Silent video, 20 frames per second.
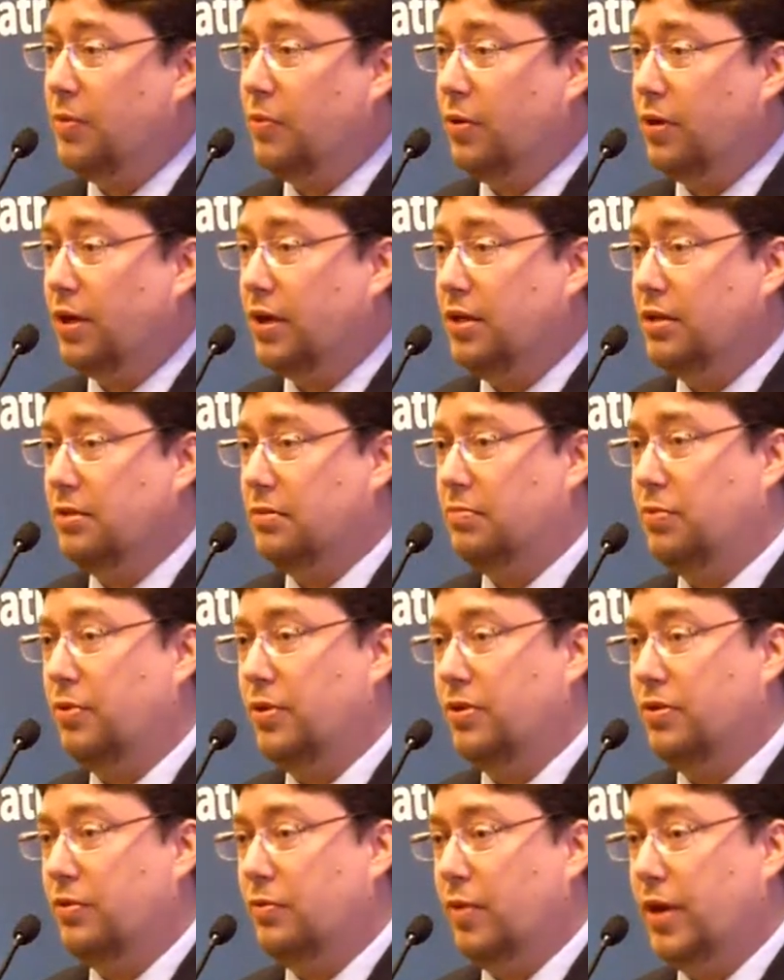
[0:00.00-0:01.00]
working to
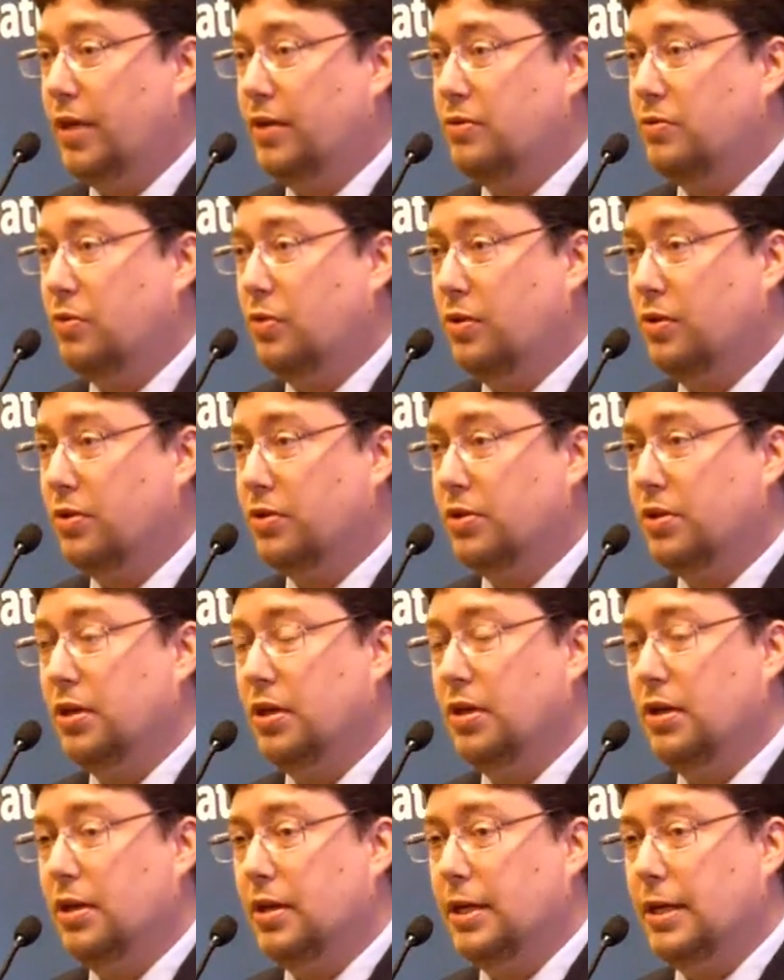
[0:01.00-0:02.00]
point the way towards
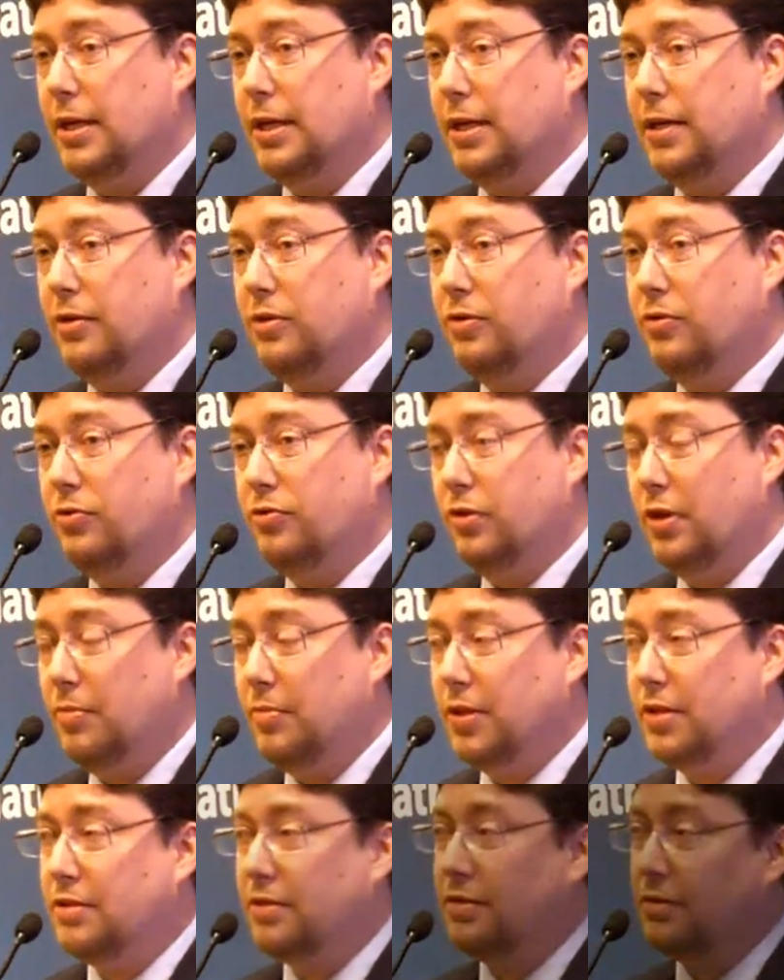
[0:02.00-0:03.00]
new
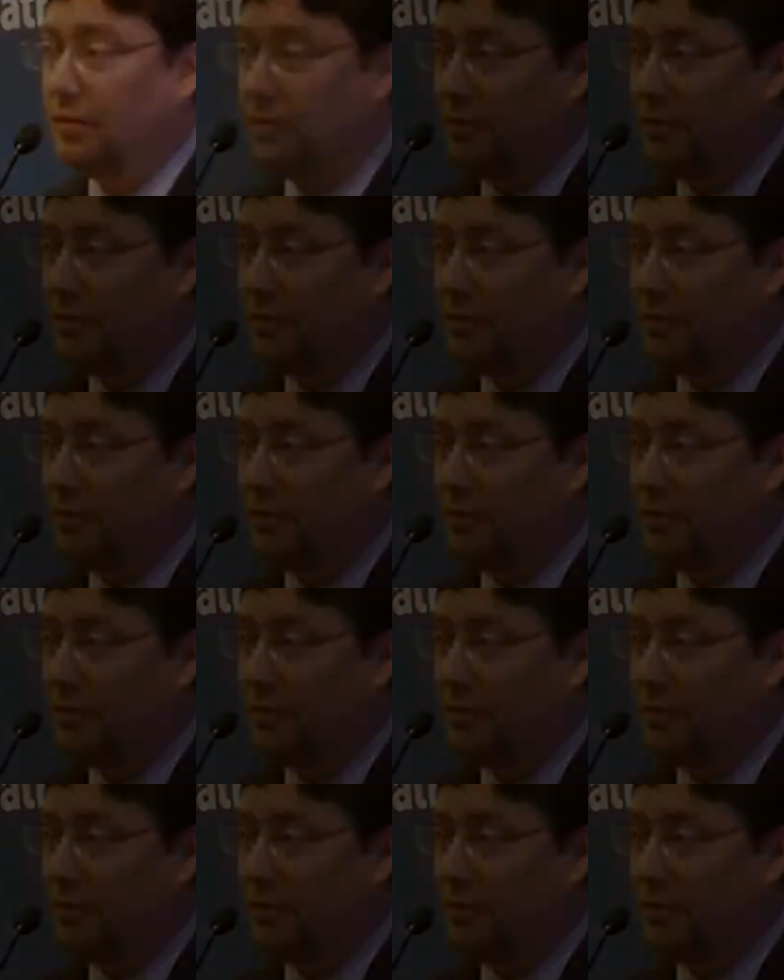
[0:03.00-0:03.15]
treatments.